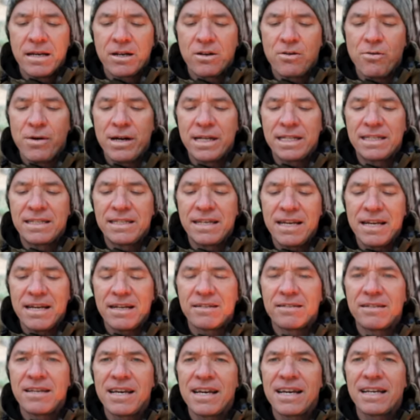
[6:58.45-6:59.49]
going
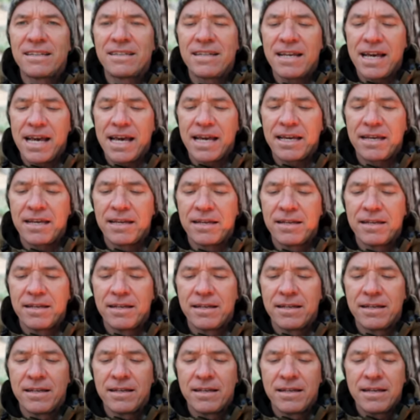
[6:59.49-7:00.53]
tink, tink, tink.
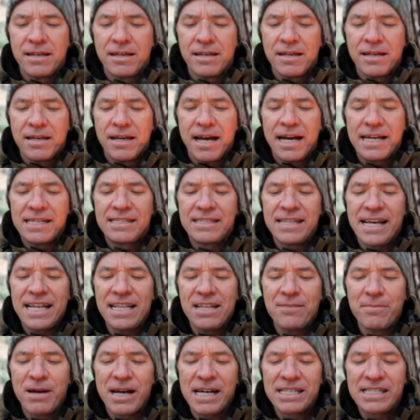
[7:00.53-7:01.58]
I
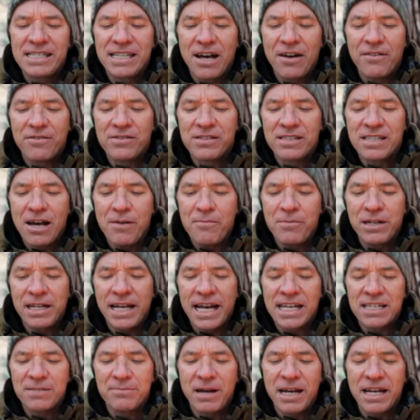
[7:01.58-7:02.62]
said to myself, someone
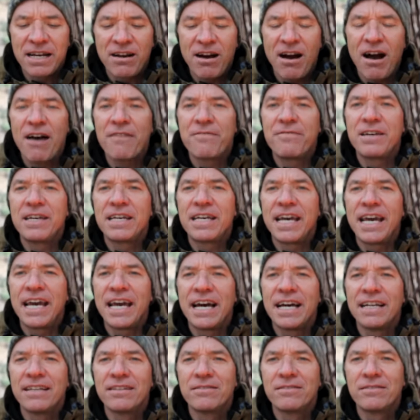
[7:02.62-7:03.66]
has my coffee
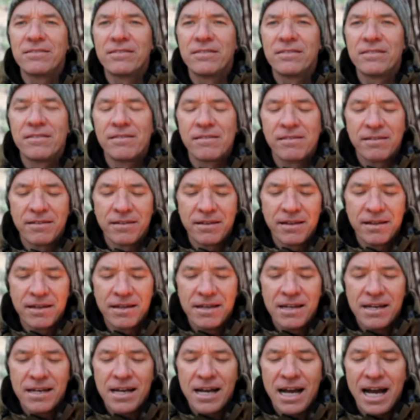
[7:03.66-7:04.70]
can.
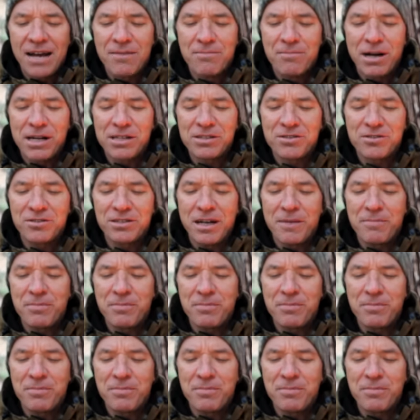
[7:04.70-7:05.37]
I mustered